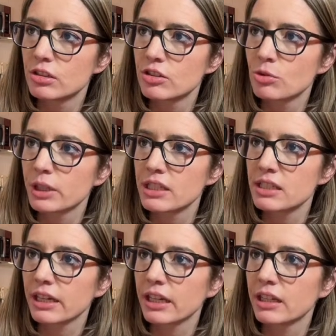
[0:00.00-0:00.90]

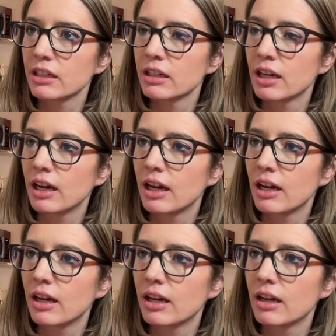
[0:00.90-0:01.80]
22nd.
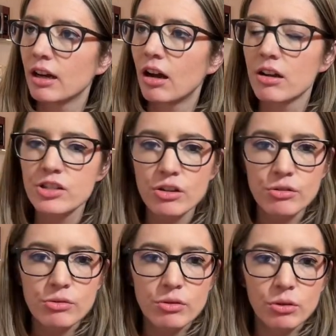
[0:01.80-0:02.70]

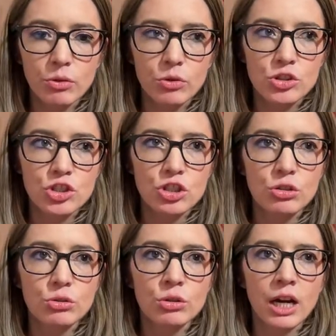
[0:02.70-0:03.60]
Also, do
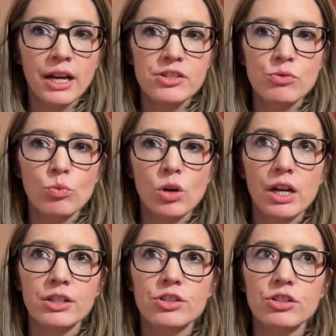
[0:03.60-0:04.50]
you guys
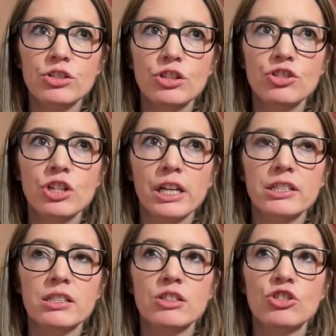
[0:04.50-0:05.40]
want to
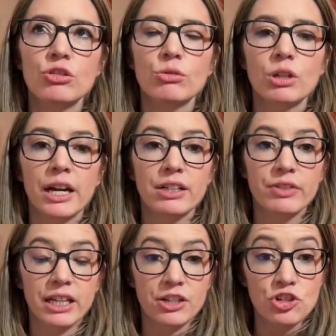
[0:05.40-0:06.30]
just do kind of
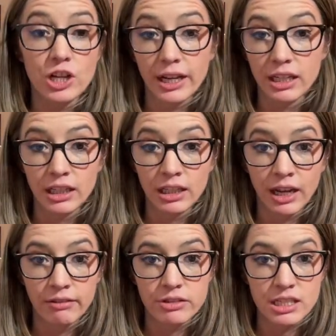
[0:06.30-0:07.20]
like a check-in
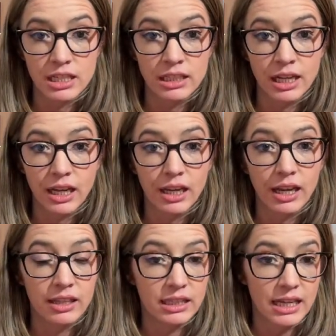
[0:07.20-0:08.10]
every Sunday
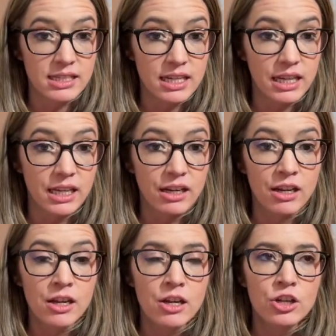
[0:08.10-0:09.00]
and that's it?
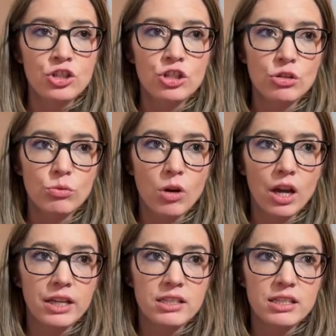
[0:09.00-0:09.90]
Do you
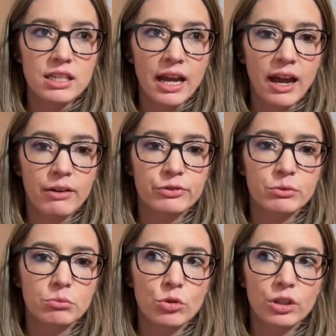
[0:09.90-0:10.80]
want to have
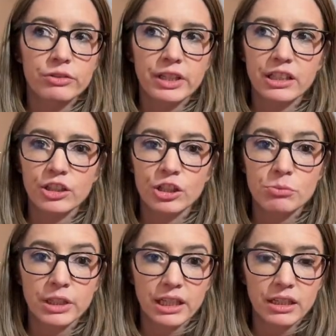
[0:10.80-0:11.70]
more of like
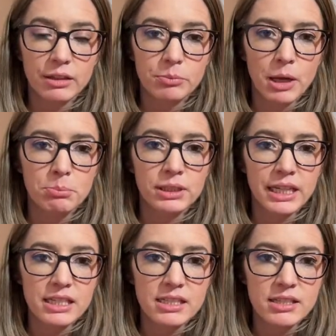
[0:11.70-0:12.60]
a
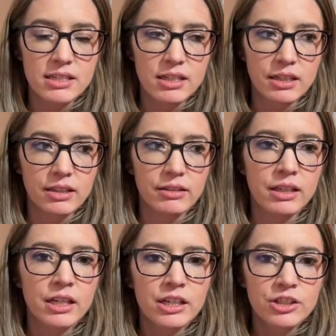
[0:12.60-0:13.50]
place to
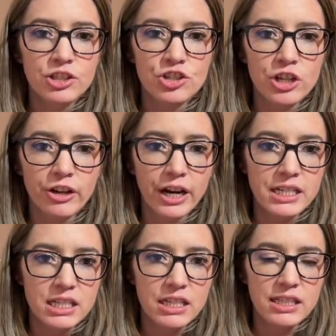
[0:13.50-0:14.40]
share
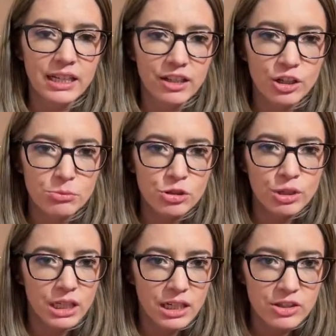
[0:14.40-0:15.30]
ideas, like a
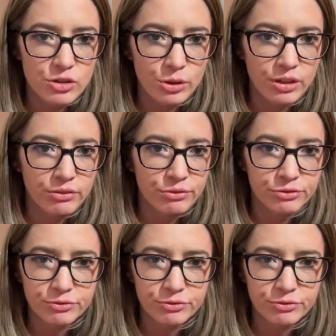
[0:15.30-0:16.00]
community sort of